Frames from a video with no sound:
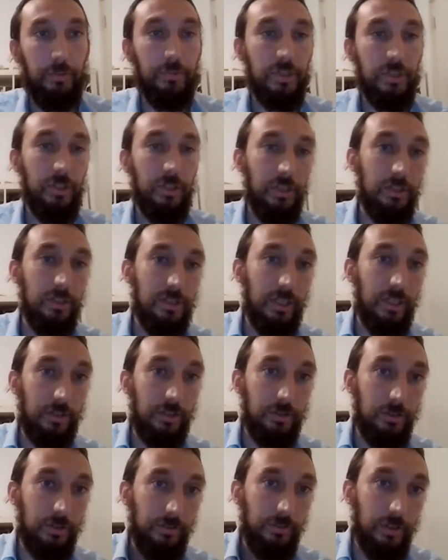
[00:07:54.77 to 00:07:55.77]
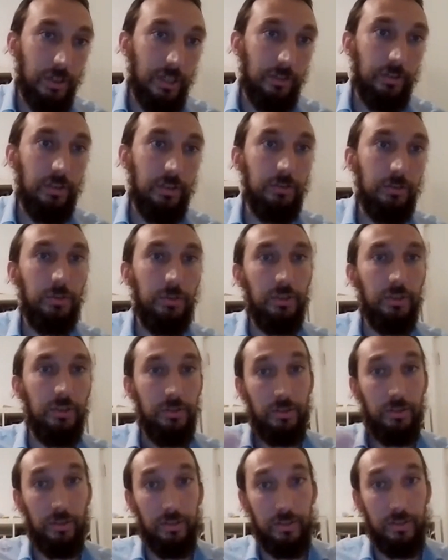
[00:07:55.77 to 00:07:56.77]
from certain sections of the Haredi world
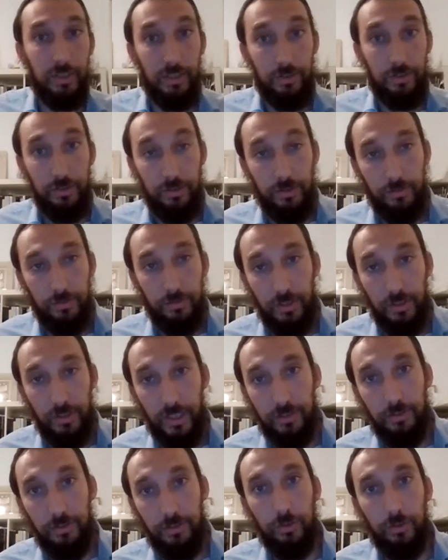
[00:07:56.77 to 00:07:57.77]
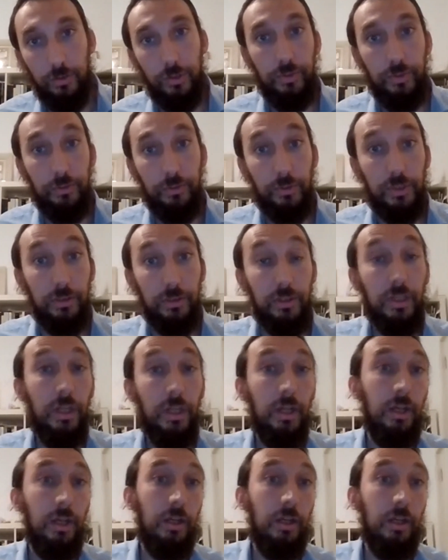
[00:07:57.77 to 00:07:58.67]
and certain sections of the Dati Lu'umi world.